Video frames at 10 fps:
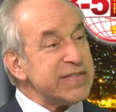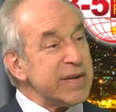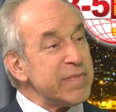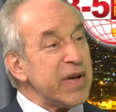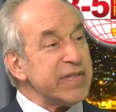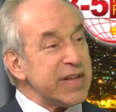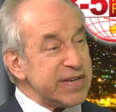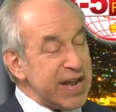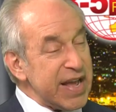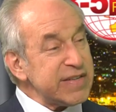them on the
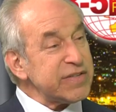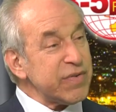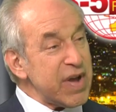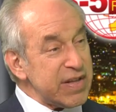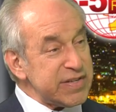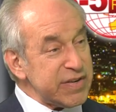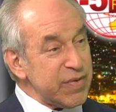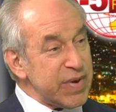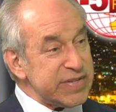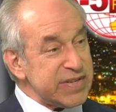tax
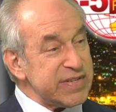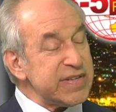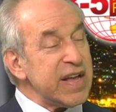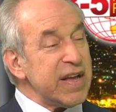consequences